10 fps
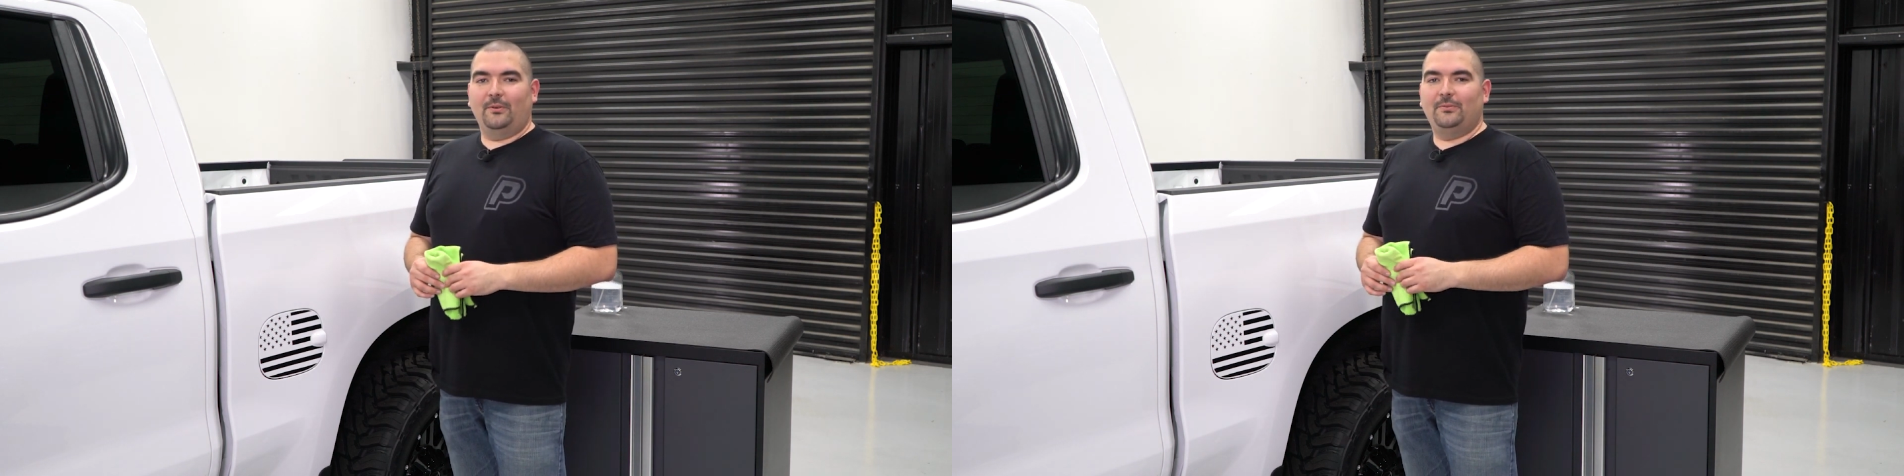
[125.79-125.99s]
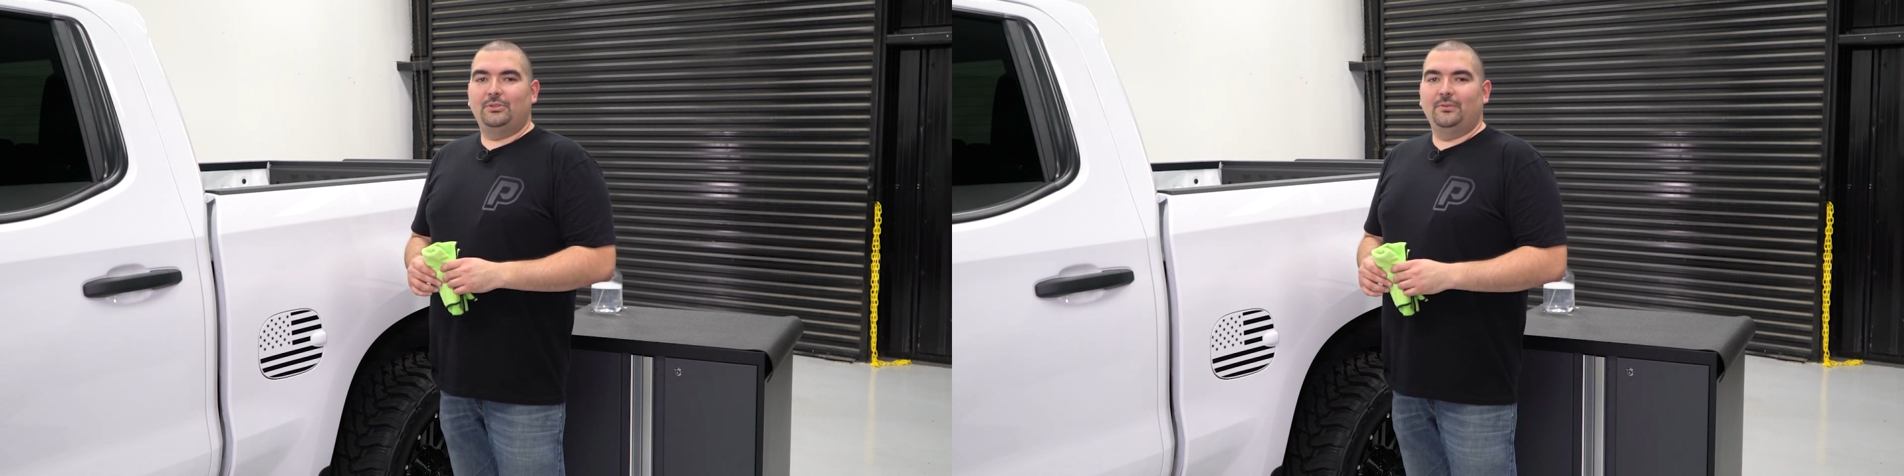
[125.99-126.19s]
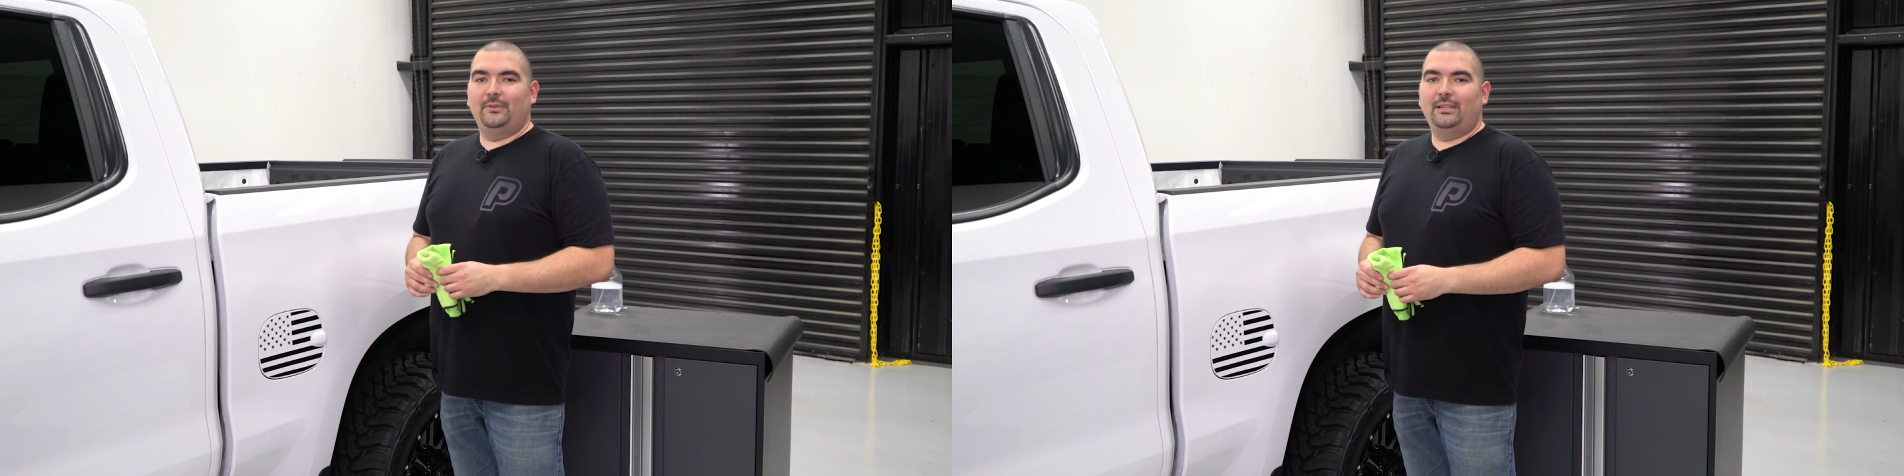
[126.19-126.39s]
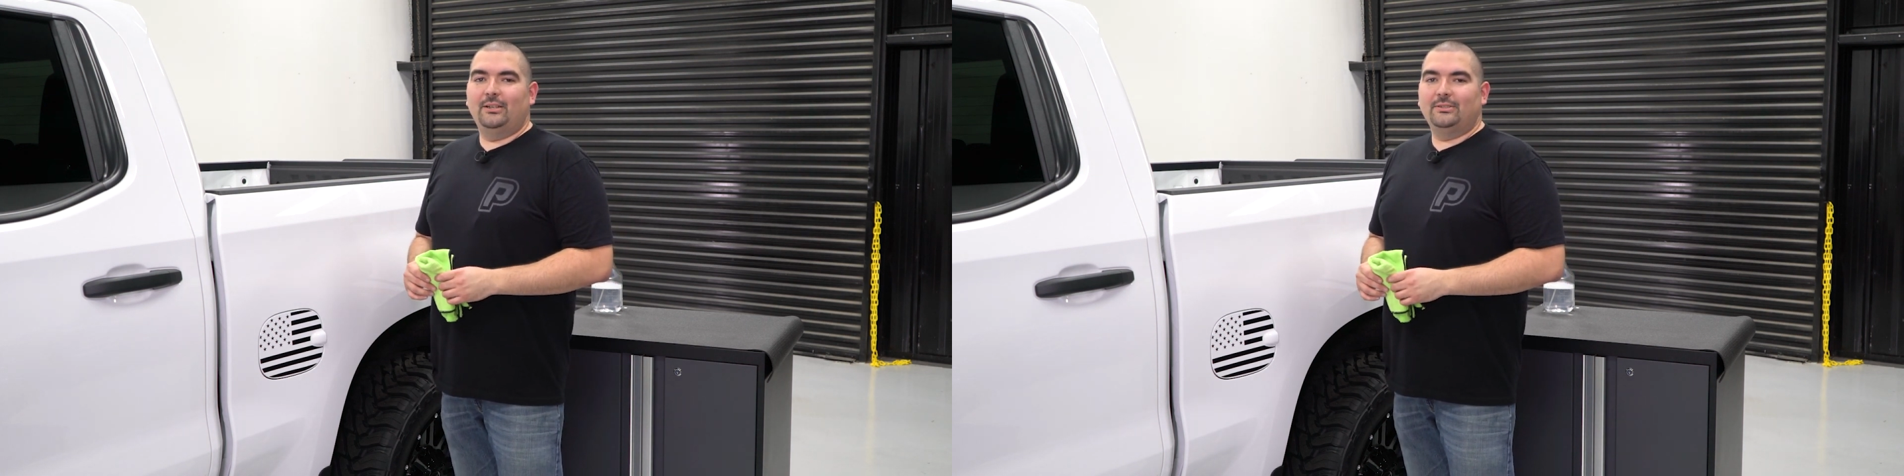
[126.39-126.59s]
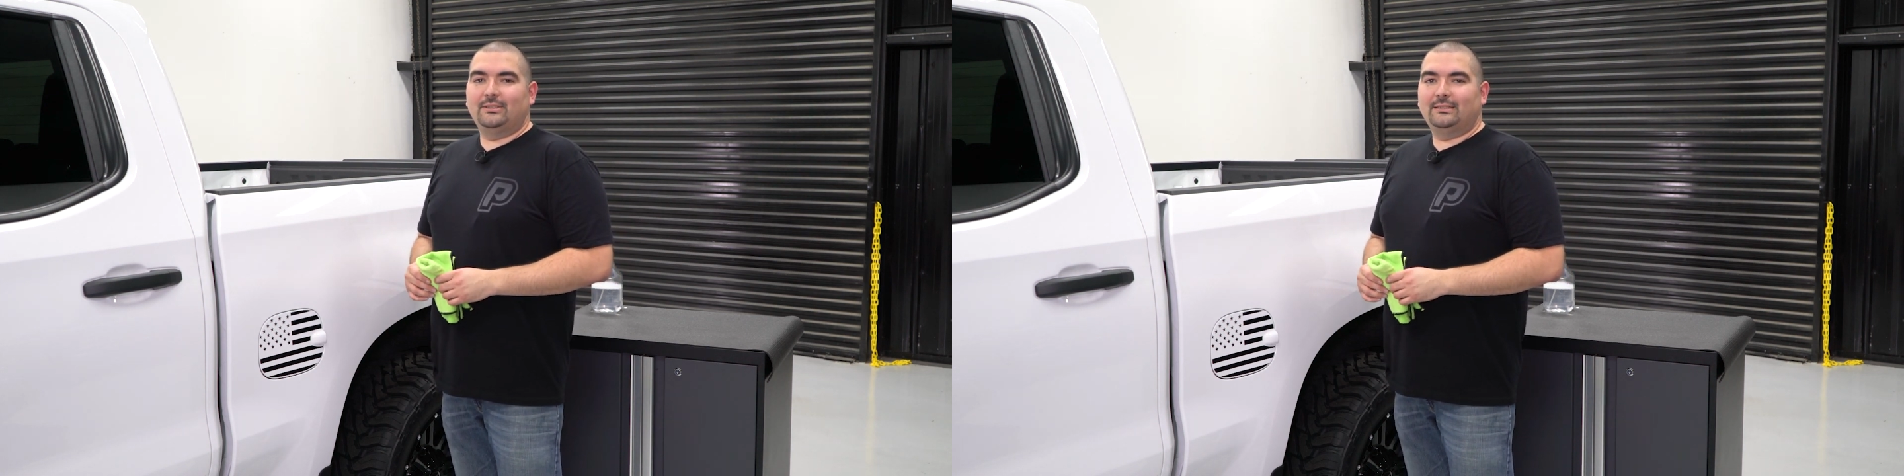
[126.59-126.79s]
for our future
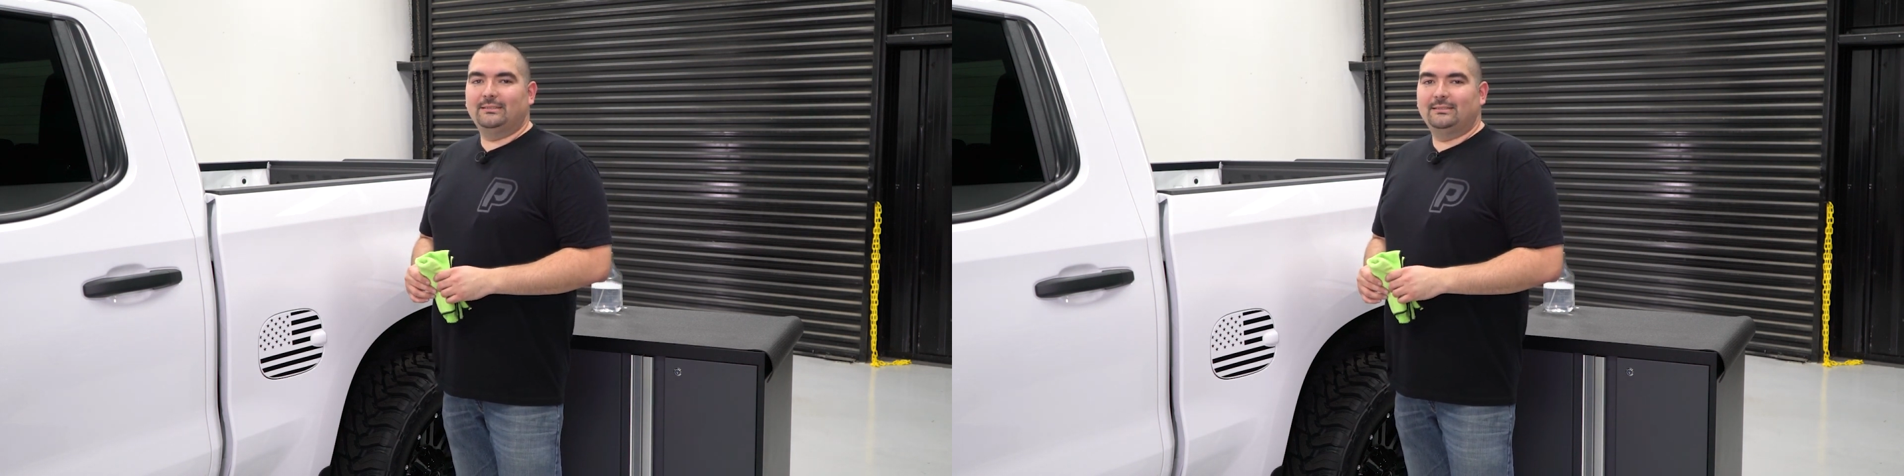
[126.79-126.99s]
videos.